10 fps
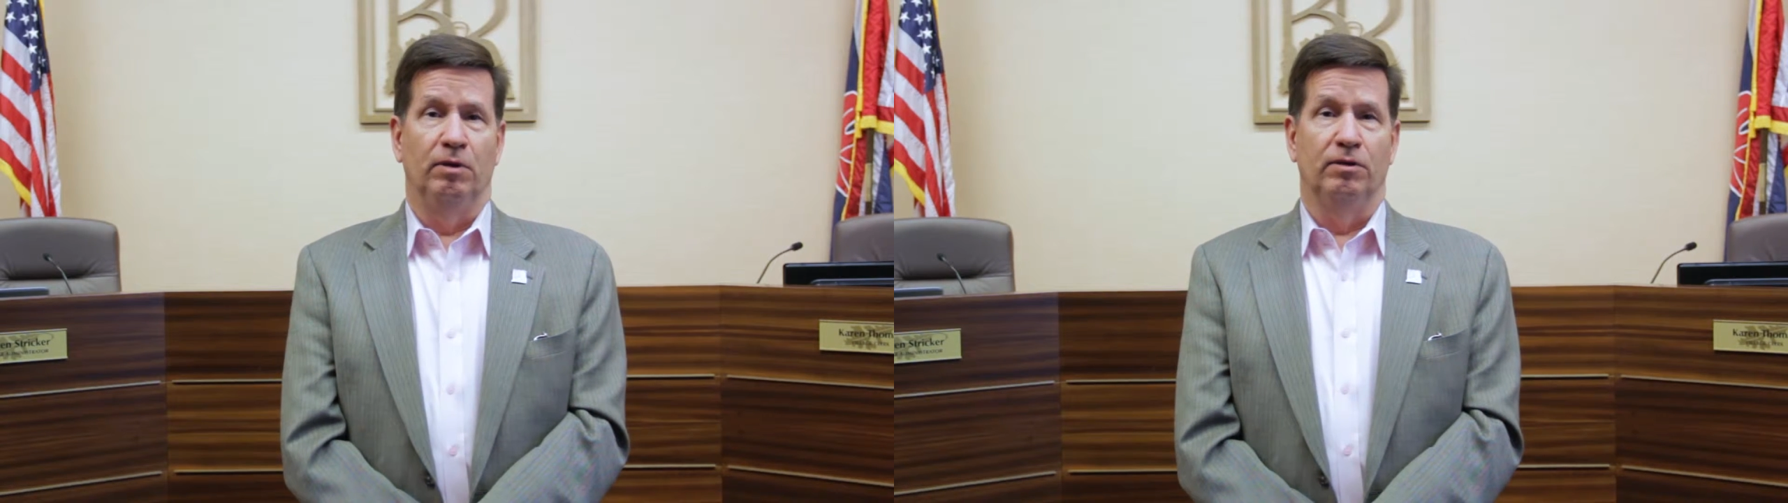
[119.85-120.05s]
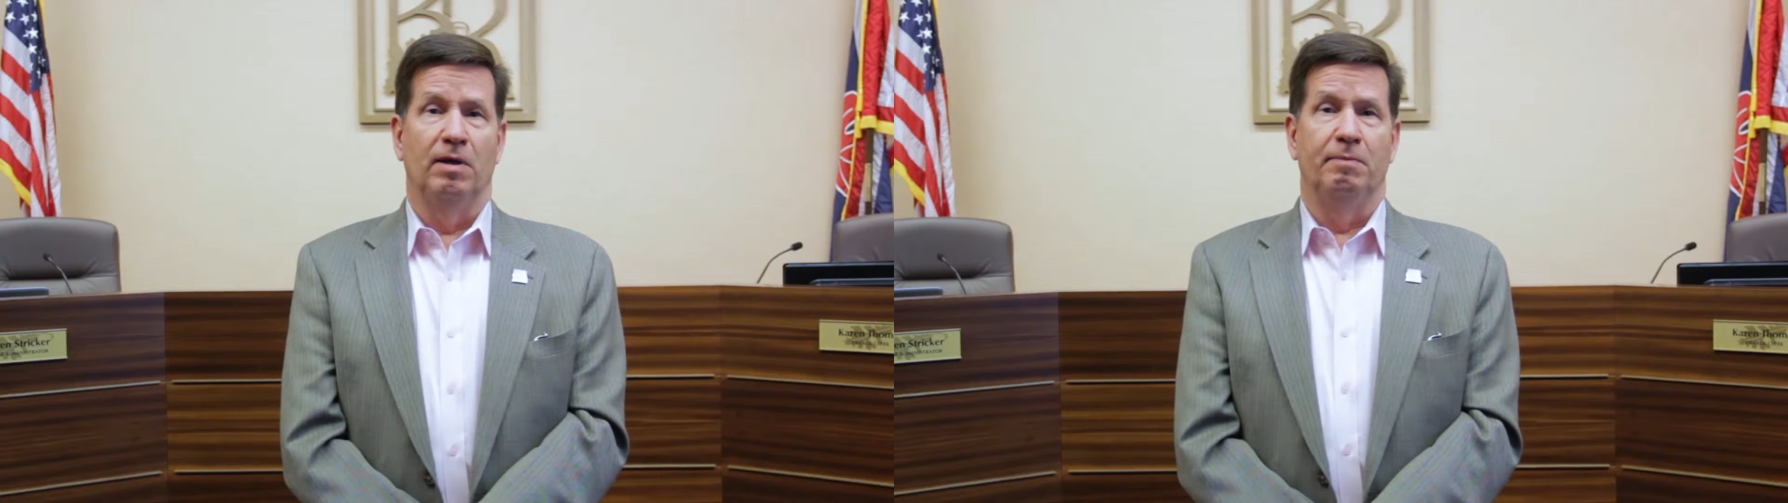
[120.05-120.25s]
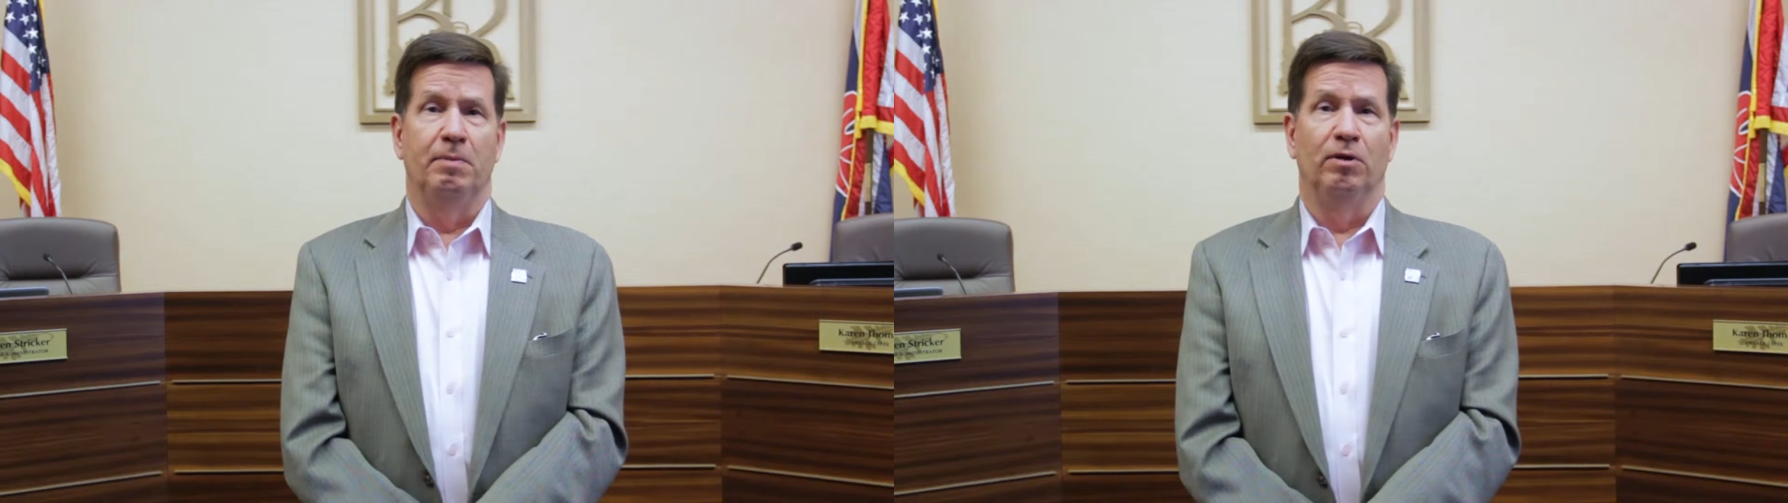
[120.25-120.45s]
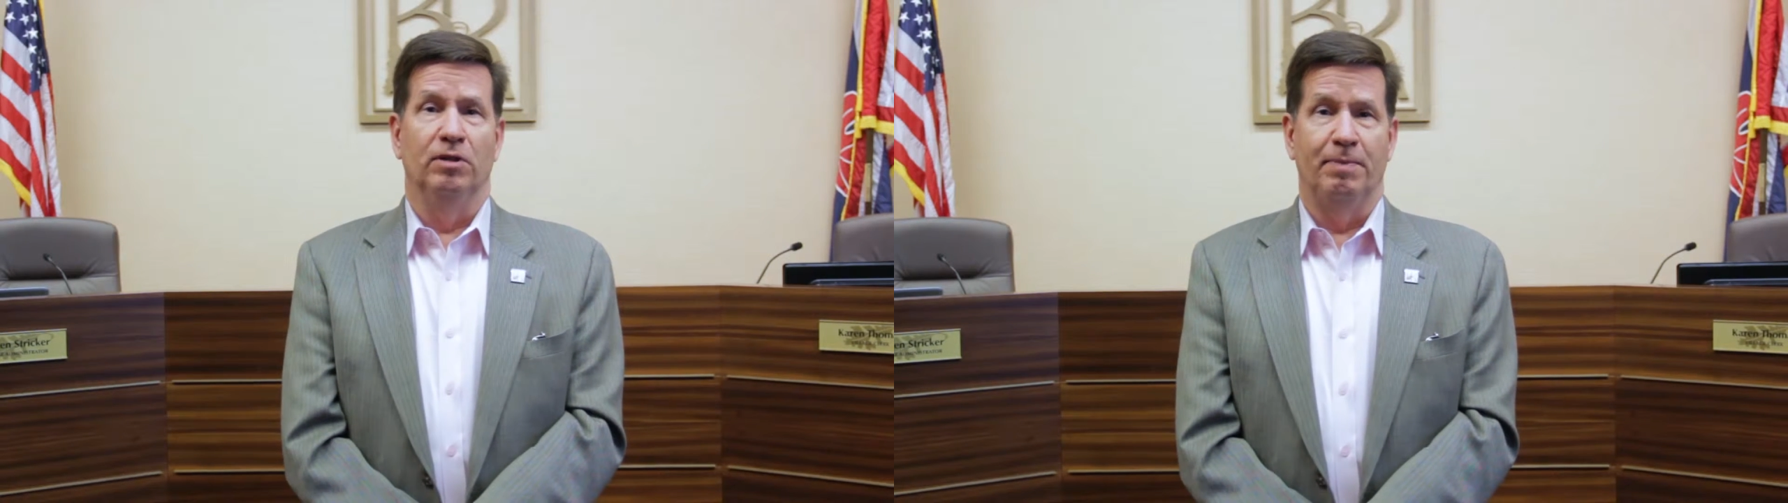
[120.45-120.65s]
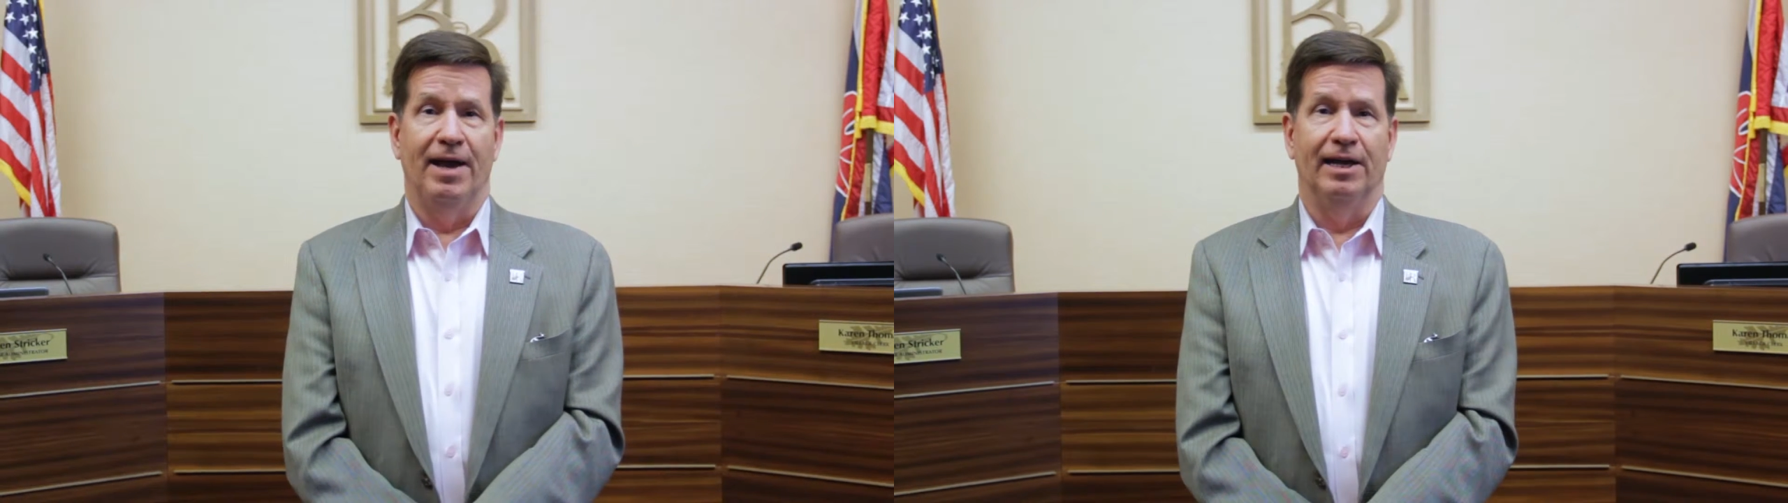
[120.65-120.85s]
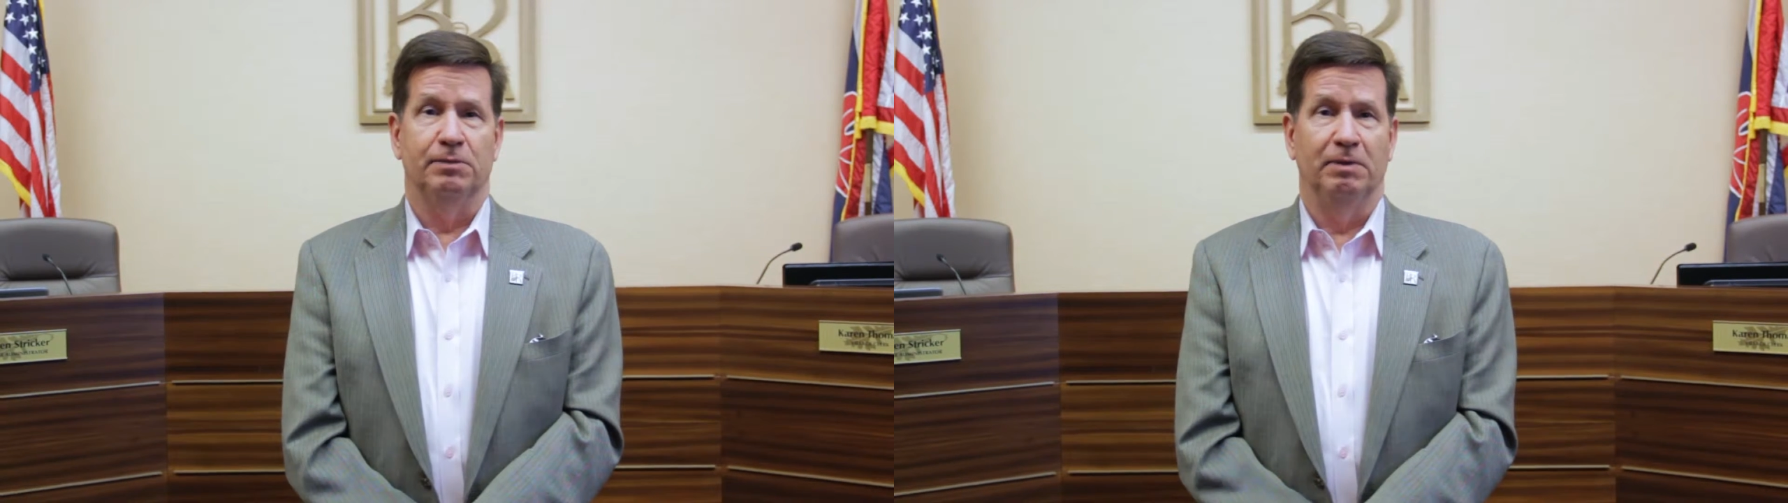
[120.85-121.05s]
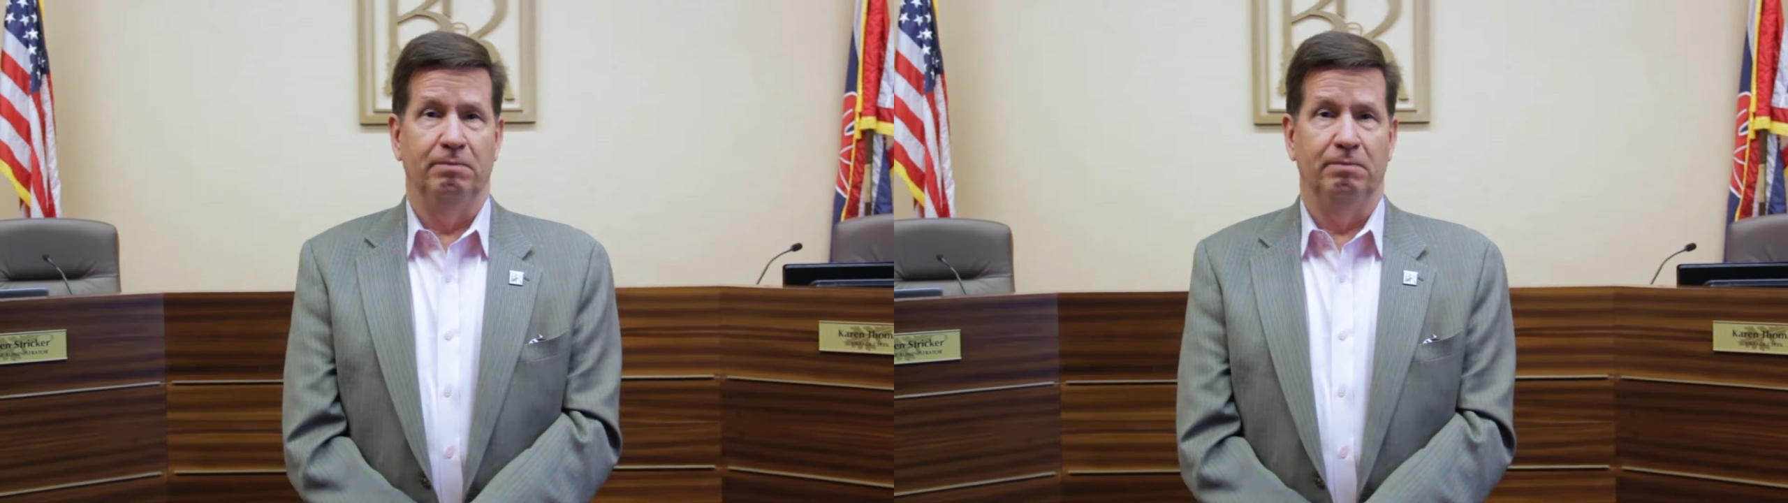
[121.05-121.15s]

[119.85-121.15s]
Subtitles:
built in the past.